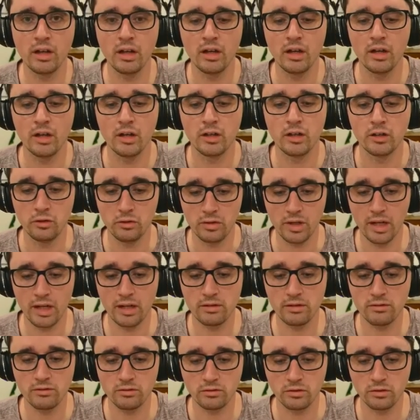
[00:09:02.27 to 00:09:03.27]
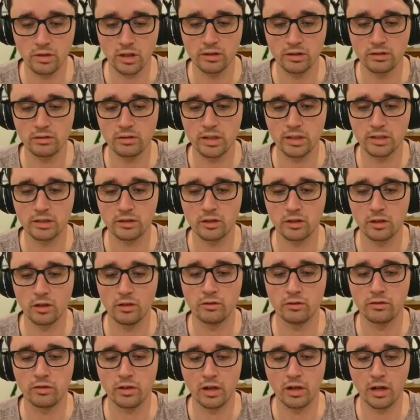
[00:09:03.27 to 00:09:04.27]
you then run the risk of
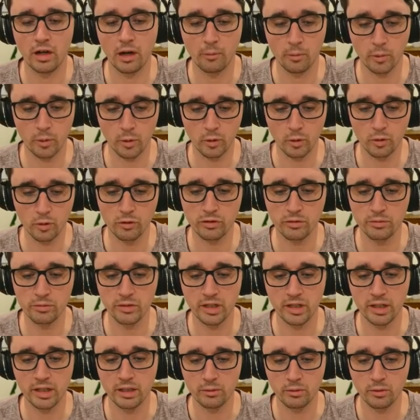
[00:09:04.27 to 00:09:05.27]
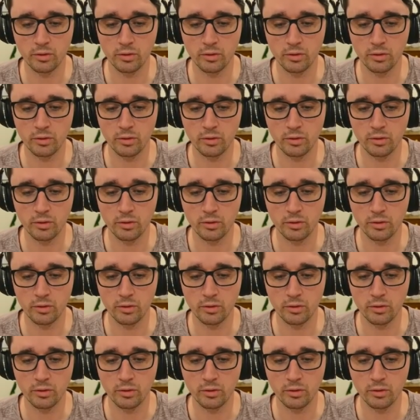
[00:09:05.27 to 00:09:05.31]
a ball from deep,